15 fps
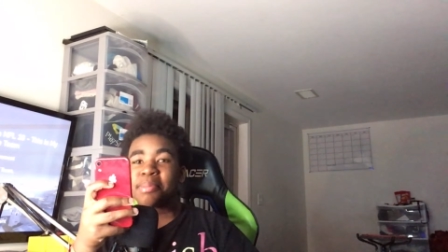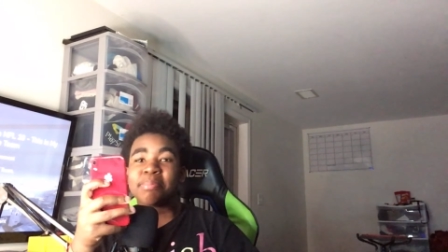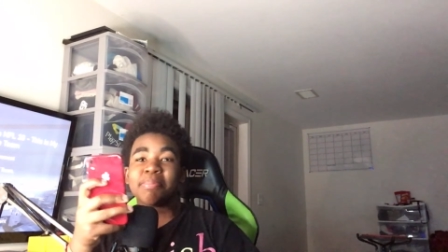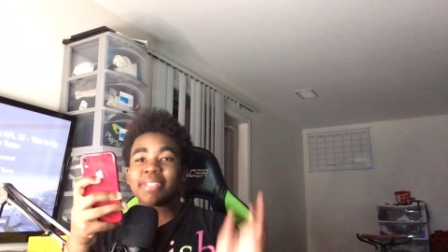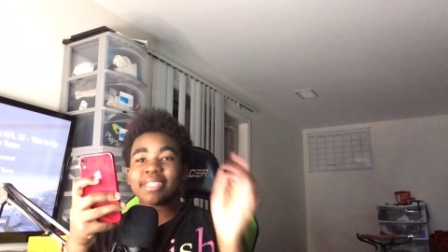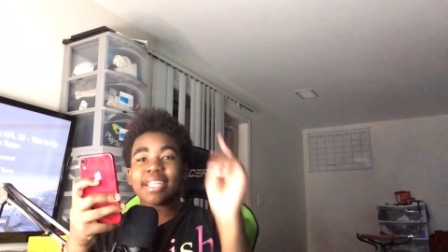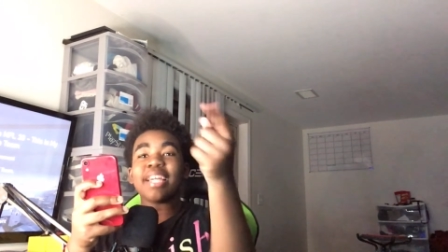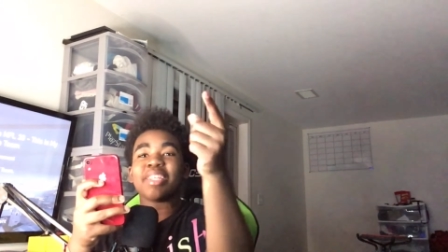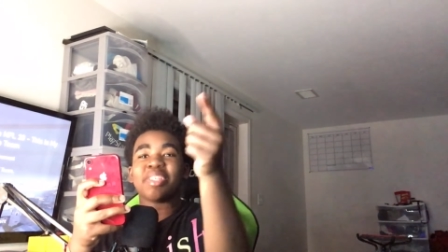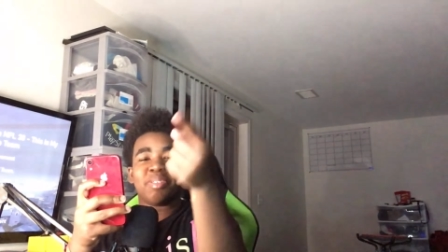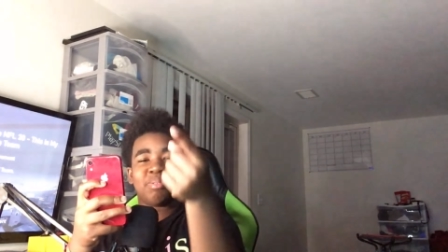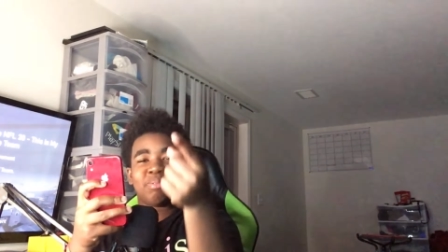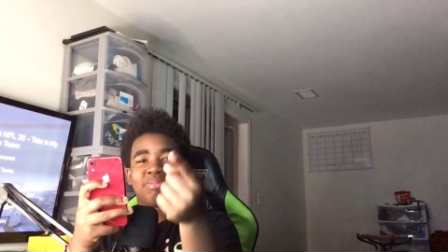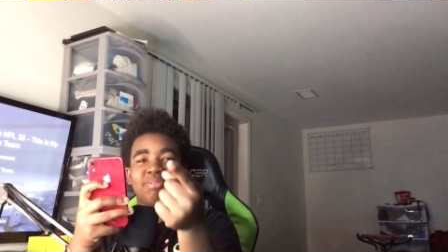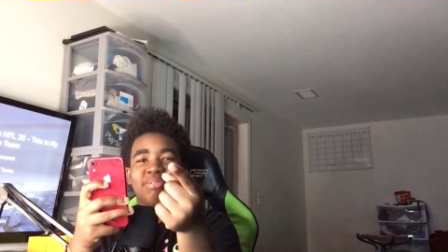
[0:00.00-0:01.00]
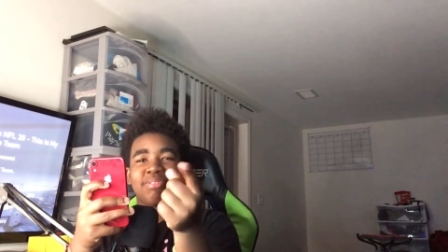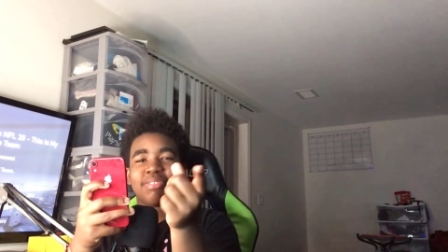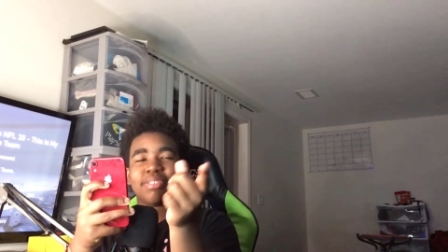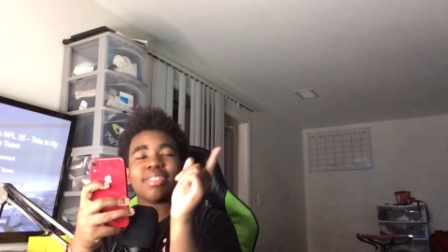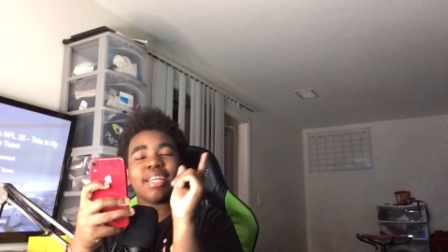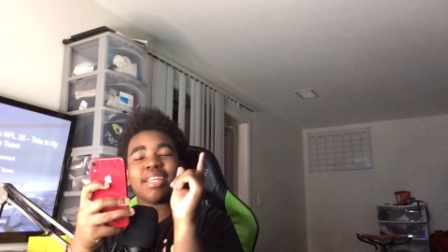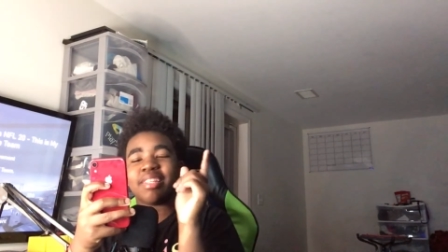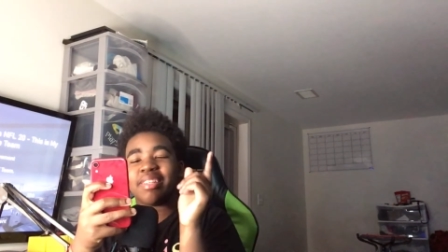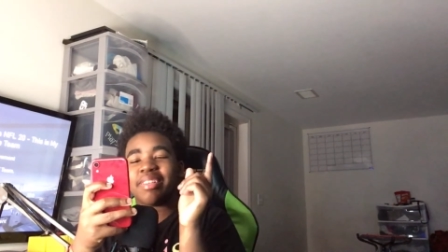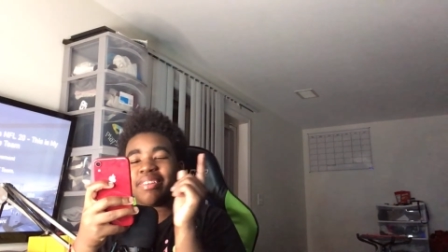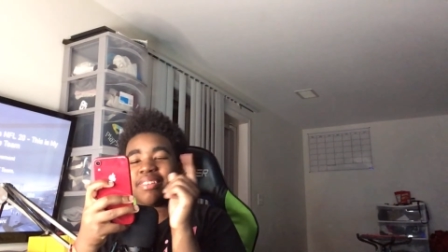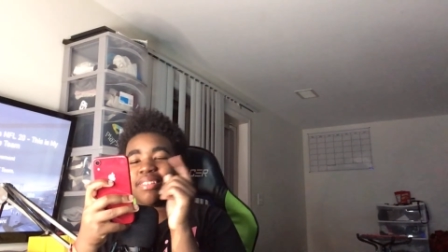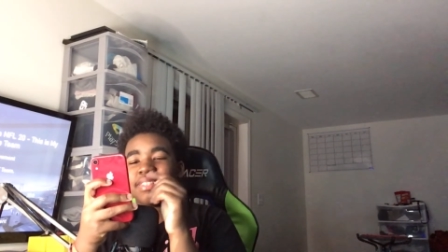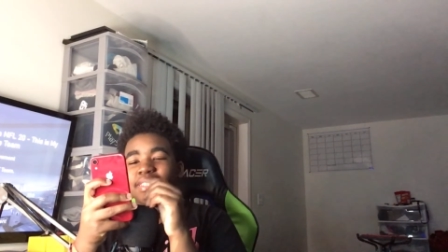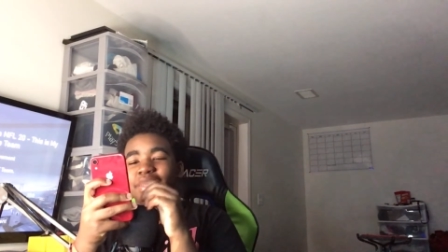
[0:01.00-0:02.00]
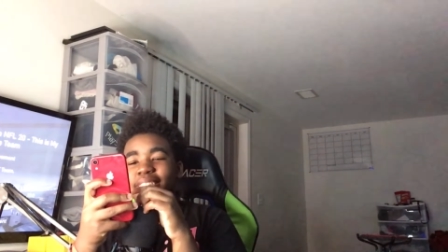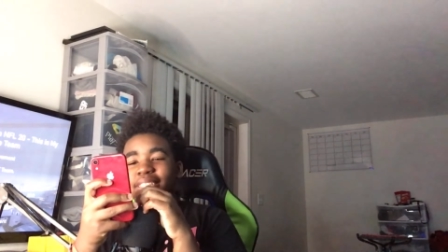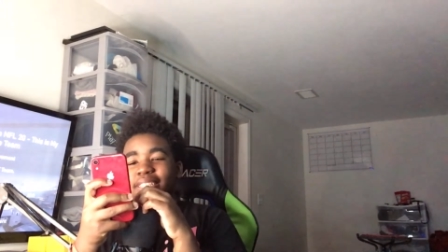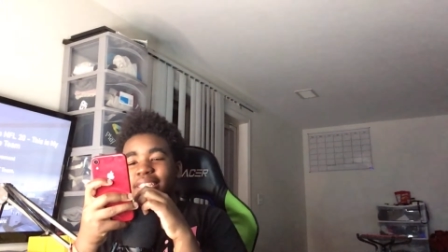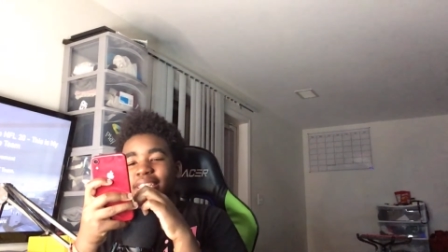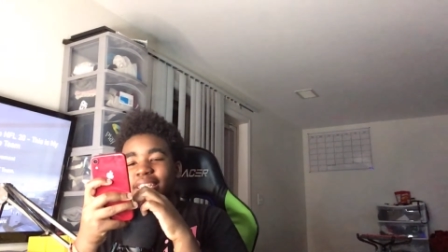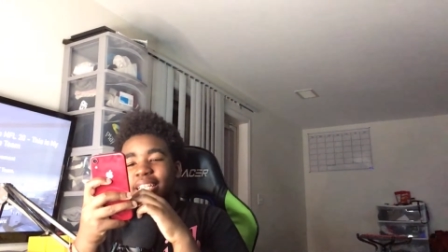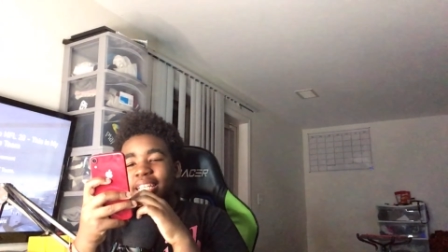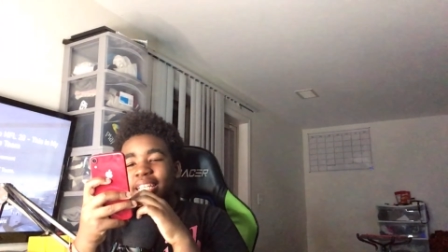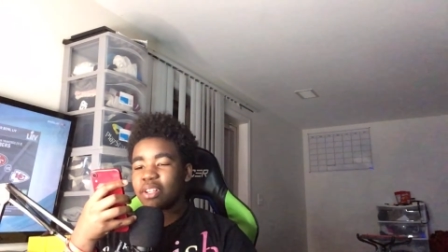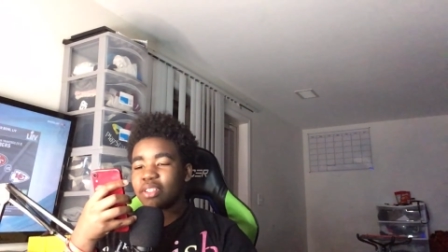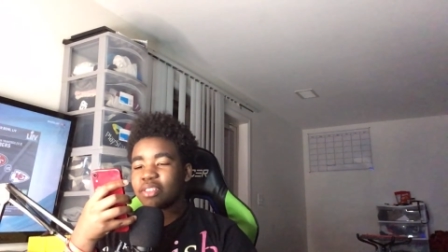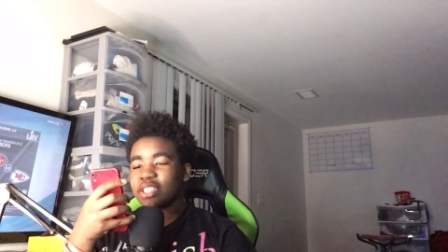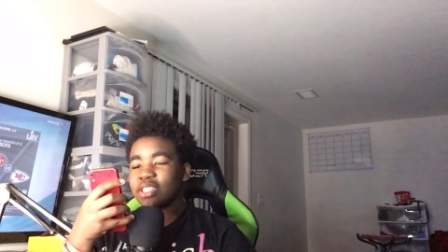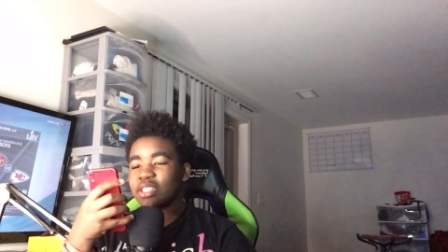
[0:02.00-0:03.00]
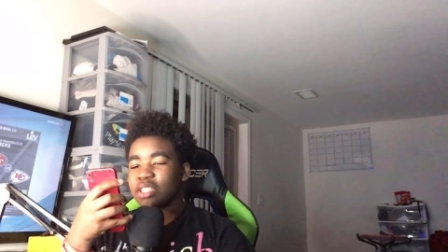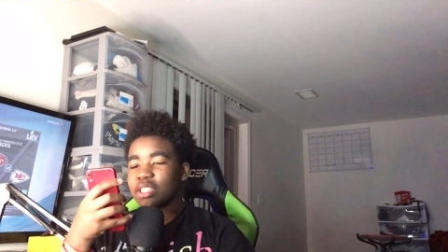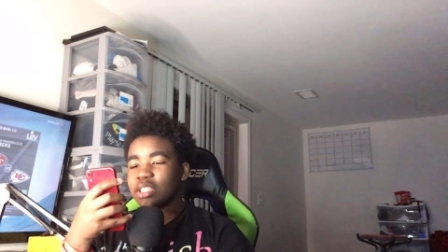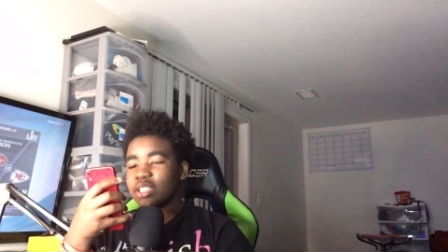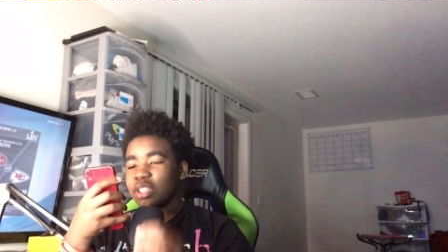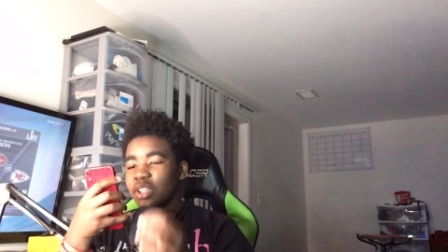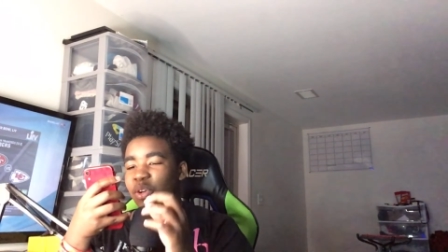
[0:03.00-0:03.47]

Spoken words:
But thank you. Thank you. One of the questions is,